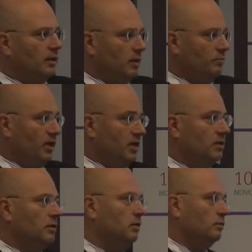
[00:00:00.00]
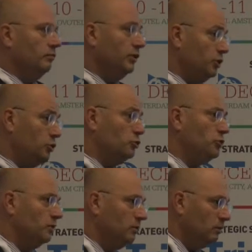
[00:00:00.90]
can be
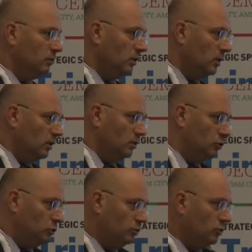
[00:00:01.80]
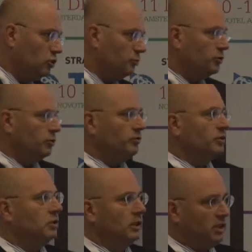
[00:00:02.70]
reduced due to the
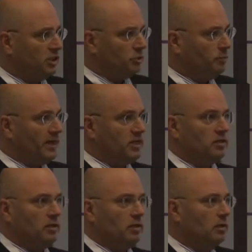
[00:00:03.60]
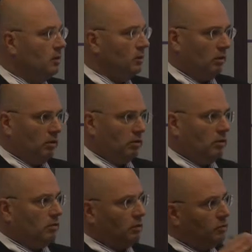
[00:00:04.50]
subsurface. This is based
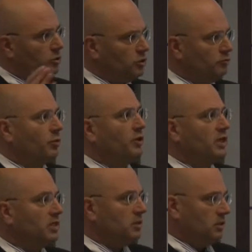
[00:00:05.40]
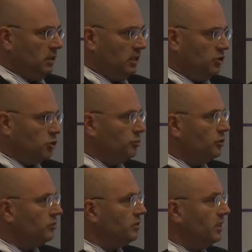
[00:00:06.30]
on hundreds of projects in the
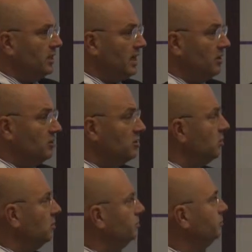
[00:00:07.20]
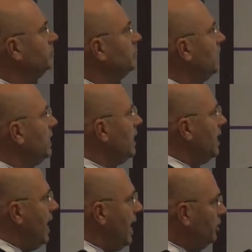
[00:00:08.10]
subsurface in the Netherlands.
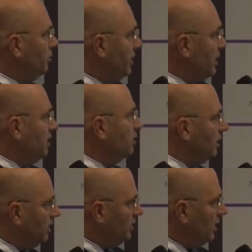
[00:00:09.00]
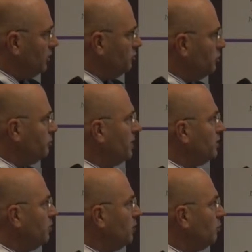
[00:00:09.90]
Annually, in the Netherlands, we
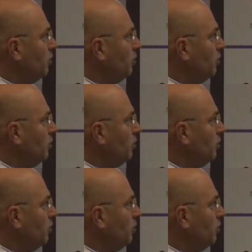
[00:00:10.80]
spend about